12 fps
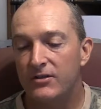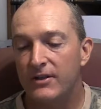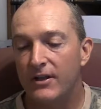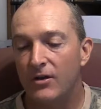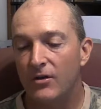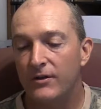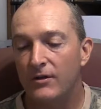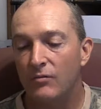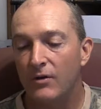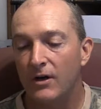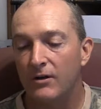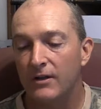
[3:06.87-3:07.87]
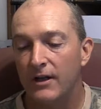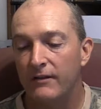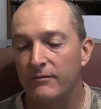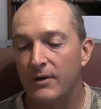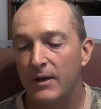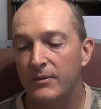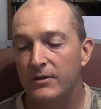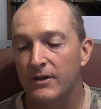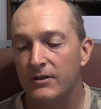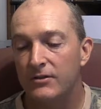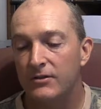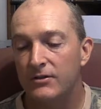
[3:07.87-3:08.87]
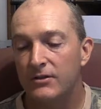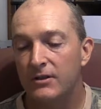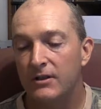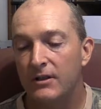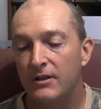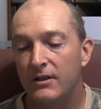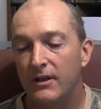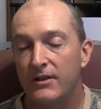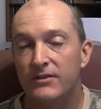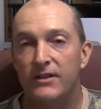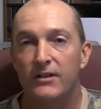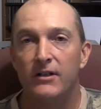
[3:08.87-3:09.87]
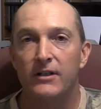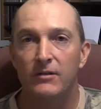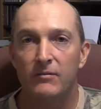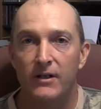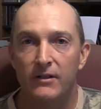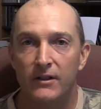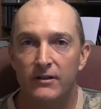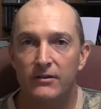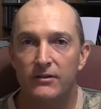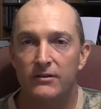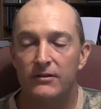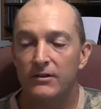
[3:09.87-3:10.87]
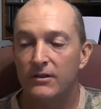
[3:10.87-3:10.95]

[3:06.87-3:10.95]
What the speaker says: the health and wildlife populations and set hunting regulations.